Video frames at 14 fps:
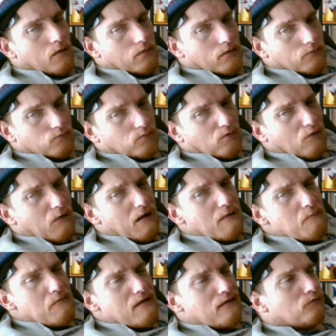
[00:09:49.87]
The
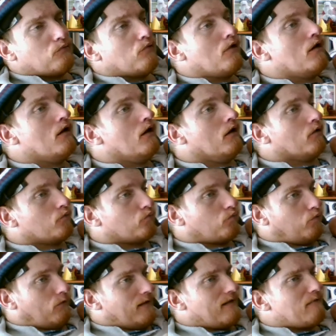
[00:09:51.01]
time is
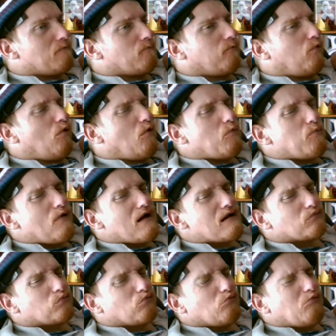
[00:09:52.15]
24
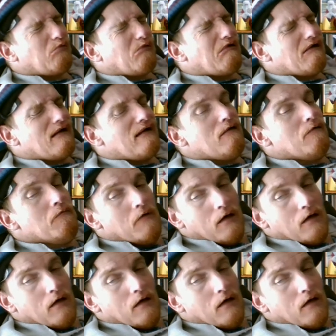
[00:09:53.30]
past 3.